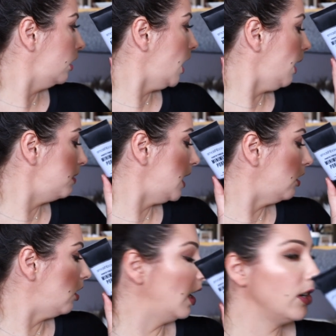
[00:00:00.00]
calm
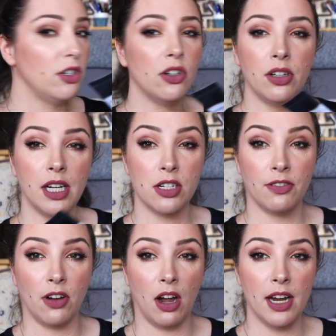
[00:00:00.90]
down guys, you don't need to
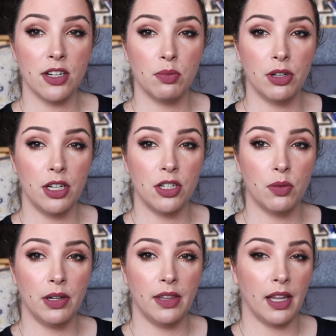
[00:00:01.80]
fight. What are you
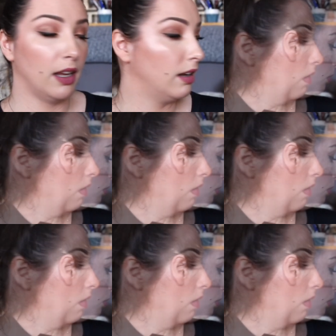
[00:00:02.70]
doing there?